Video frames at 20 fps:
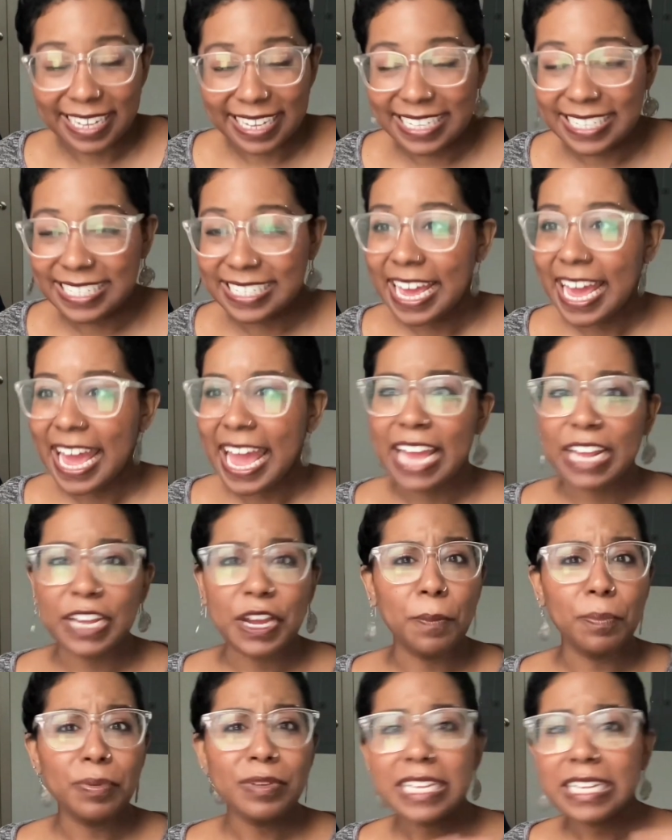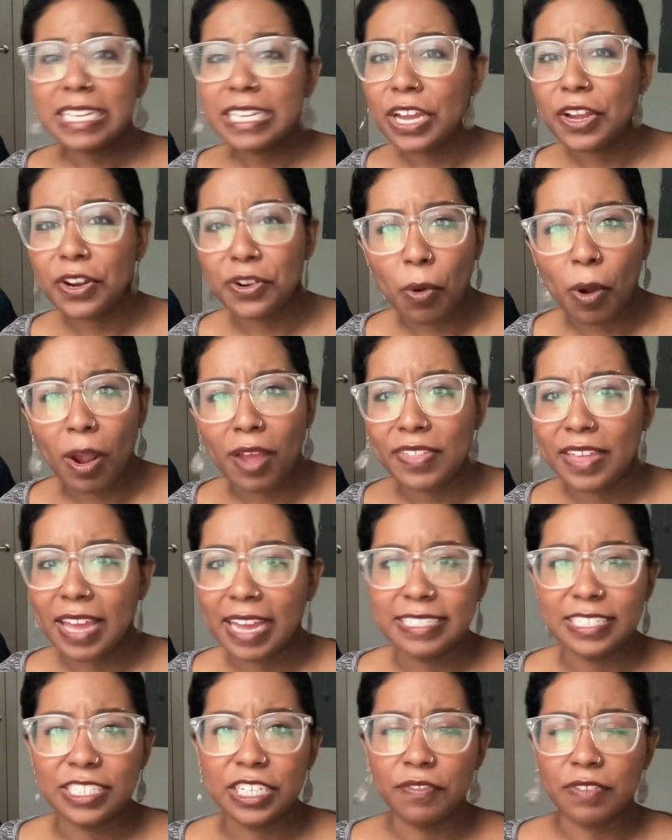is, and completely ignoring the
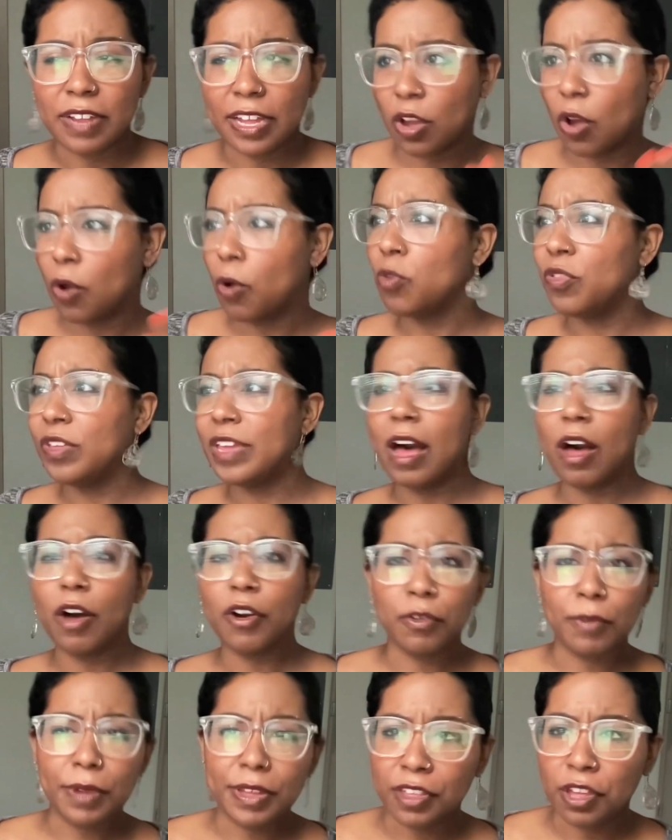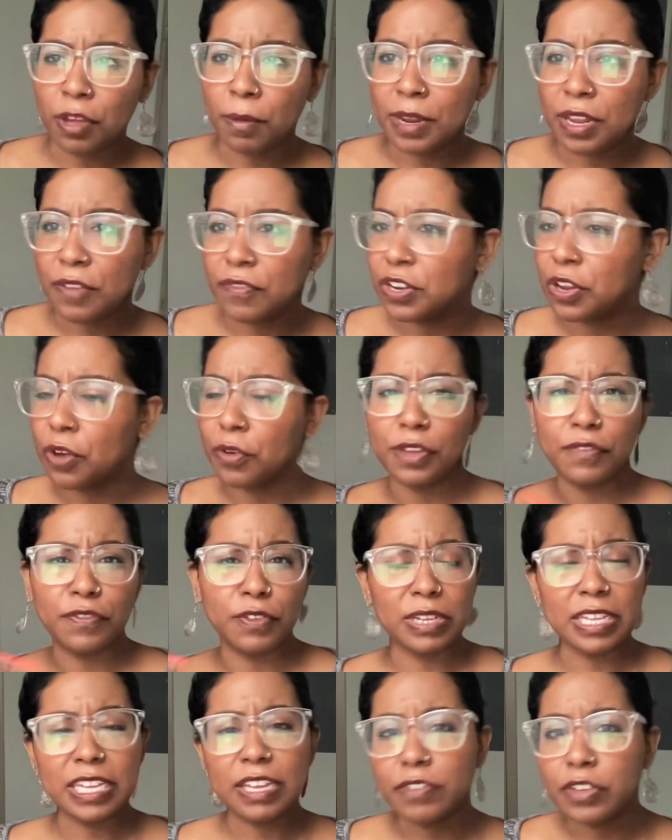idea of like, oh, the algorithm, and if you
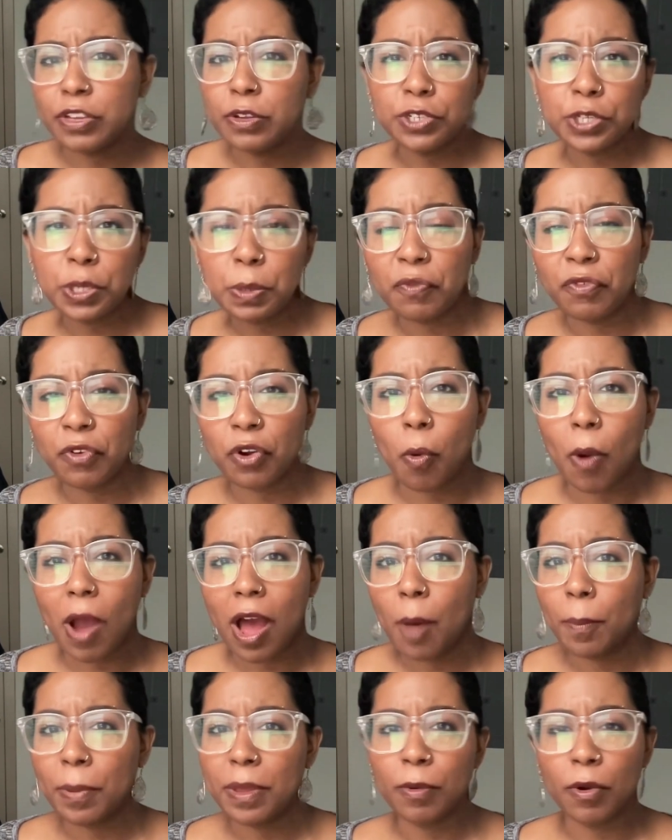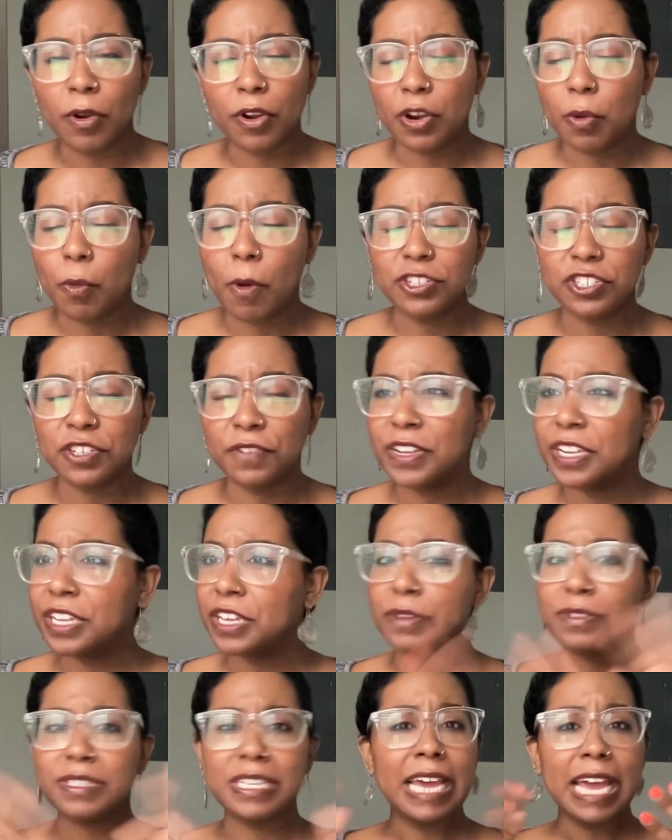leave YouTube for a while, people aren't going to watch your
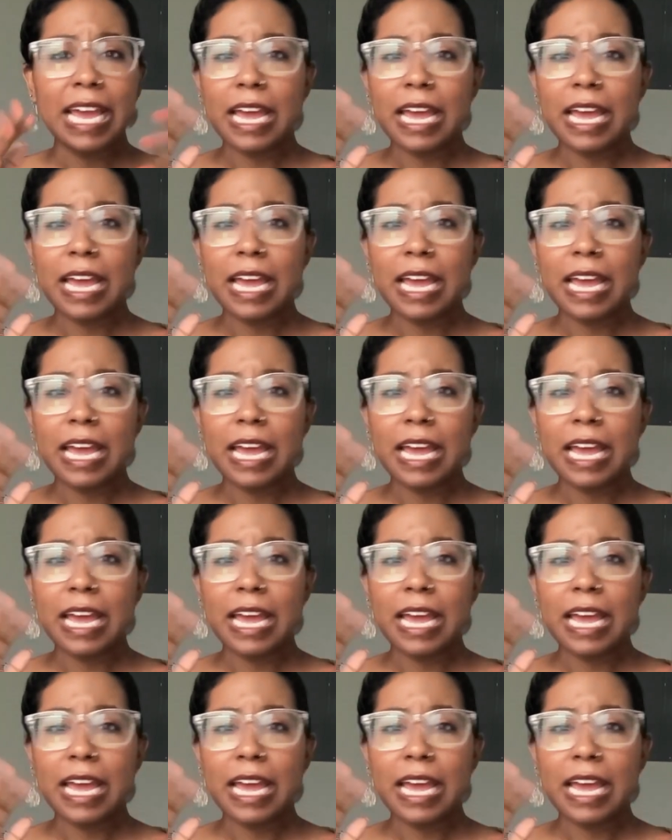videos.